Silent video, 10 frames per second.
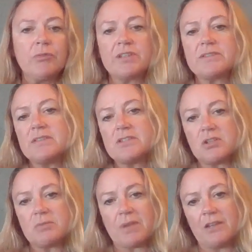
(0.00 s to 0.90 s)
This is
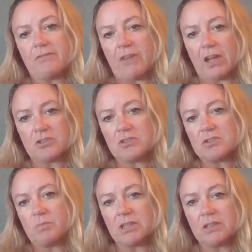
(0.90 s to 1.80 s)
due to many
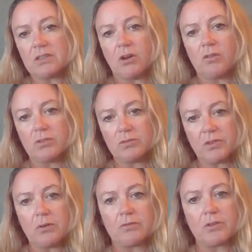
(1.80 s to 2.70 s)
factors, mainly the
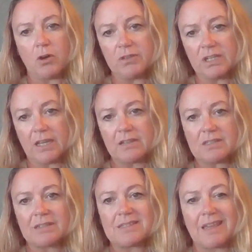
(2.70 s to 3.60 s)
overflow of COVID
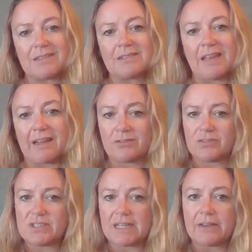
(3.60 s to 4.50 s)
cases and the lack of
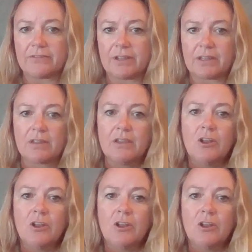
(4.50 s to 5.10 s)
staffing.